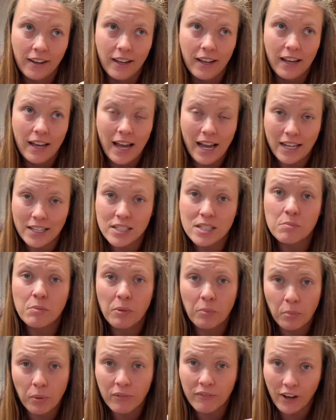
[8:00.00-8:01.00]
had some
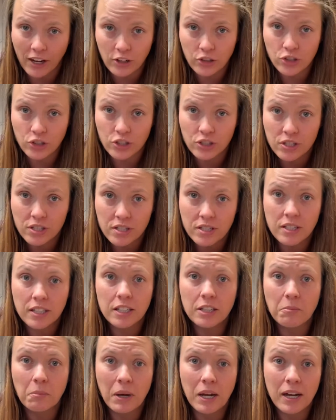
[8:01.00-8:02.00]
imperfections
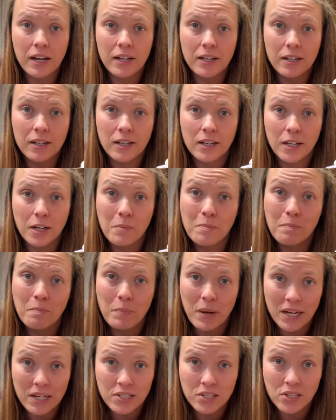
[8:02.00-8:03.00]
in my
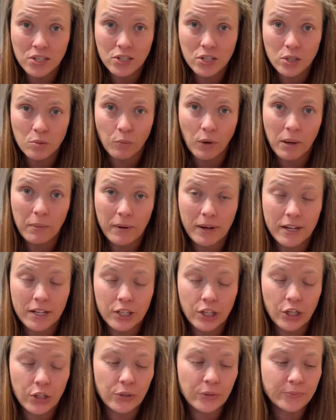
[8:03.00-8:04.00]
base spray paint
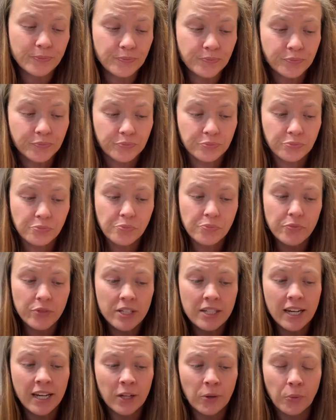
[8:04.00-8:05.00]
coat.
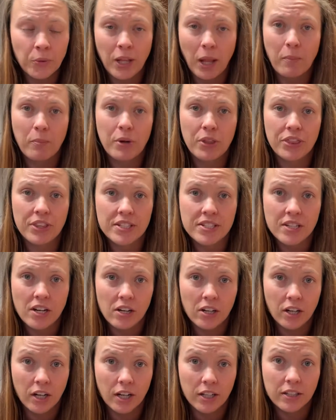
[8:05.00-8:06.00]
And when I put this
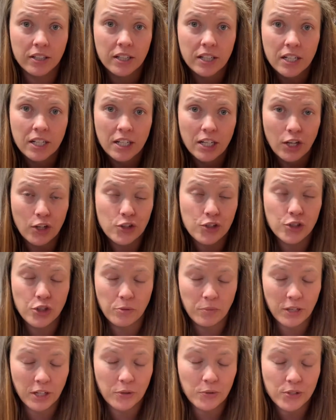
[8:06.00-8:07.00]
on,
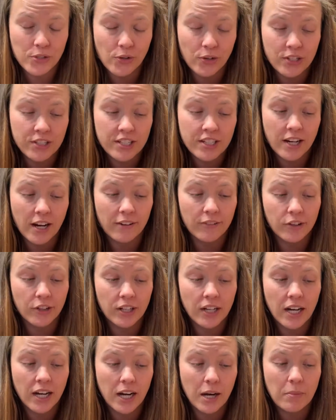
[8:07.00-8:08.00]
assuming it was going to cover
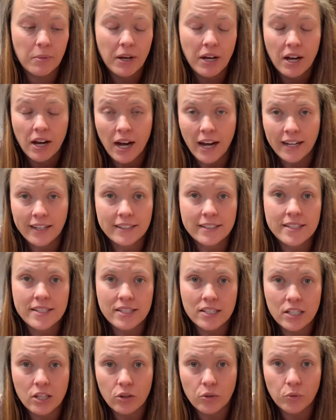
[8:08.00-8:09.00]
it up, I could
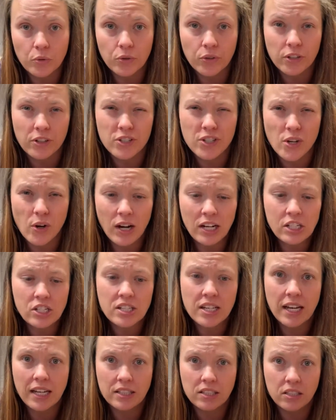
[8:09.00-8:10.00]
see through there. So I just
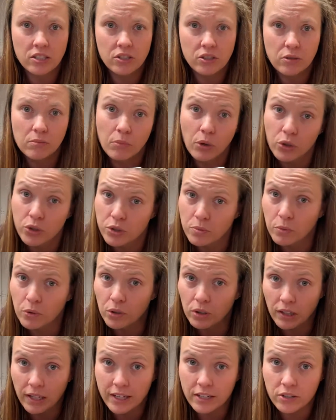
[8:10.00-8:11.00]
had to do
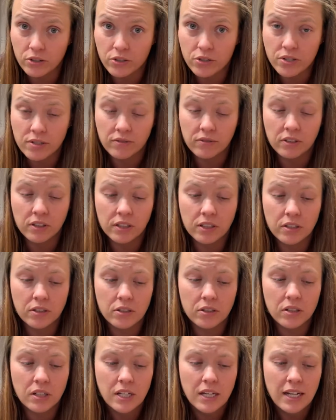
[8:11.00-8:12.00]
multiple layers of
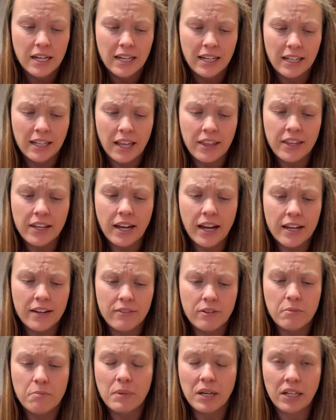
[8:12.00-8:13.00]
glitter, and I think I
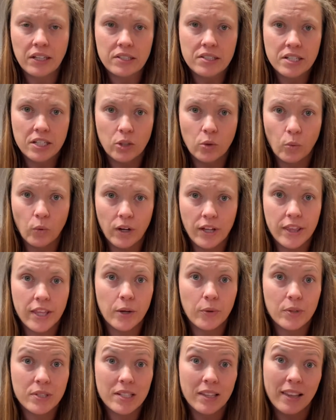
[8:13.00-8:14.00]
even mixed in one that
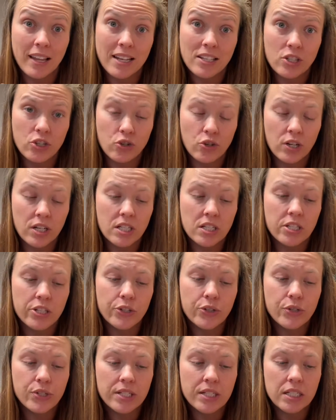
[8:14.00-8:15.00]
was less
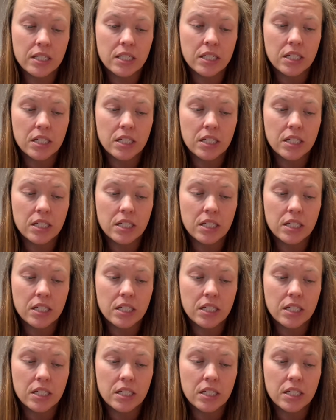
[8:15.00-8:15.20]
translucent.